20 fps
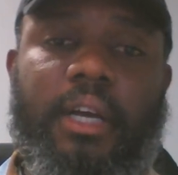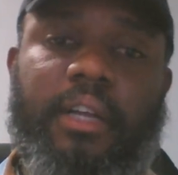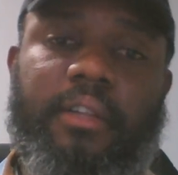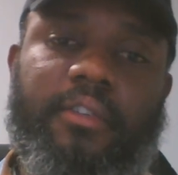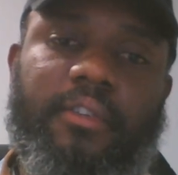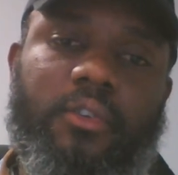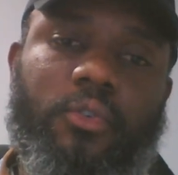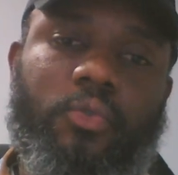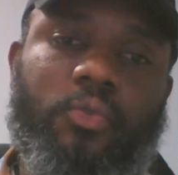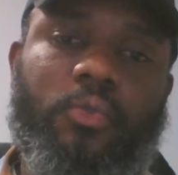
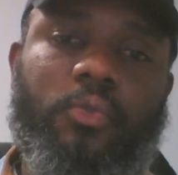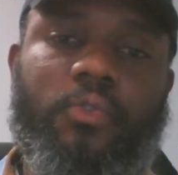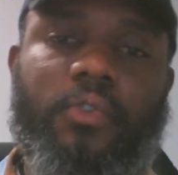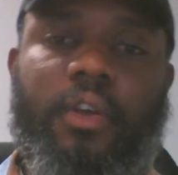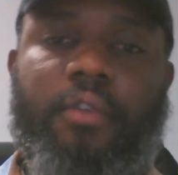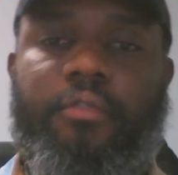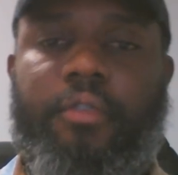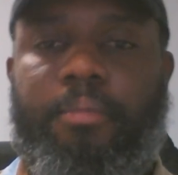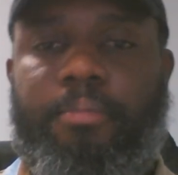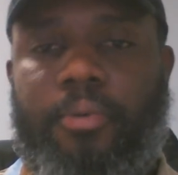articles
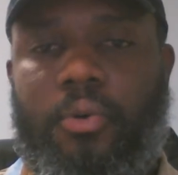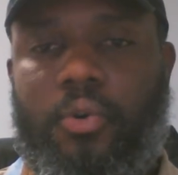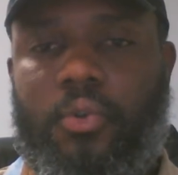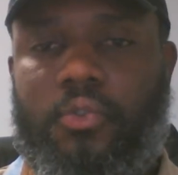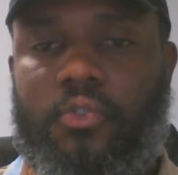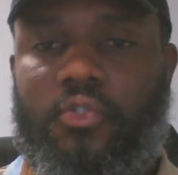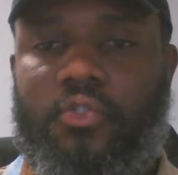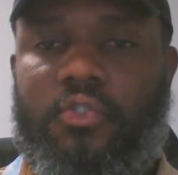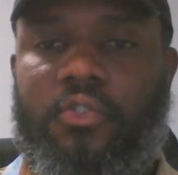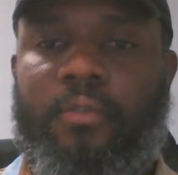and
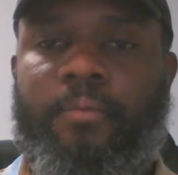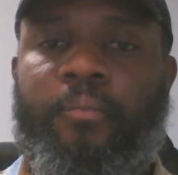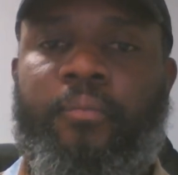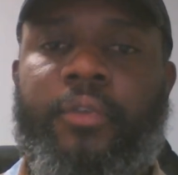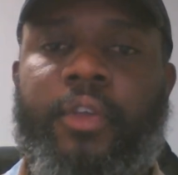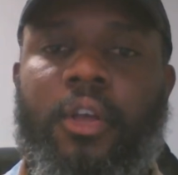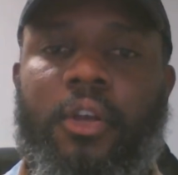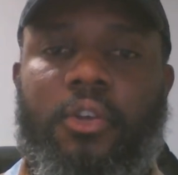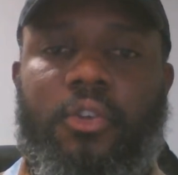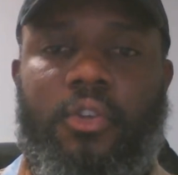reports.
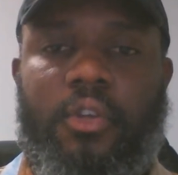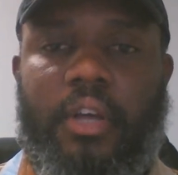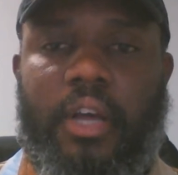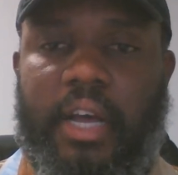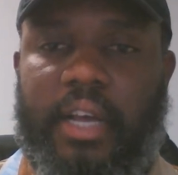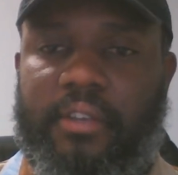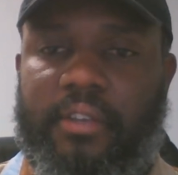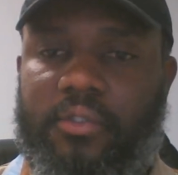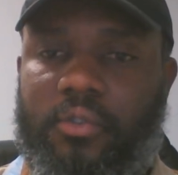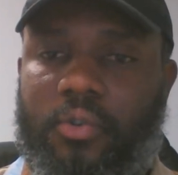
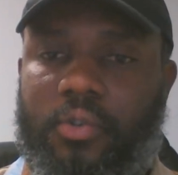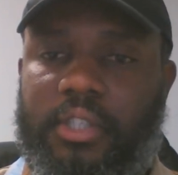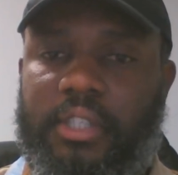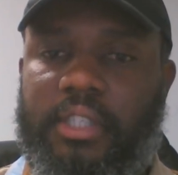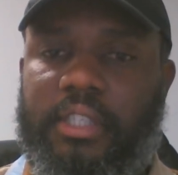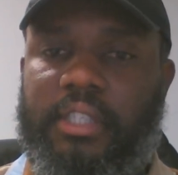I studied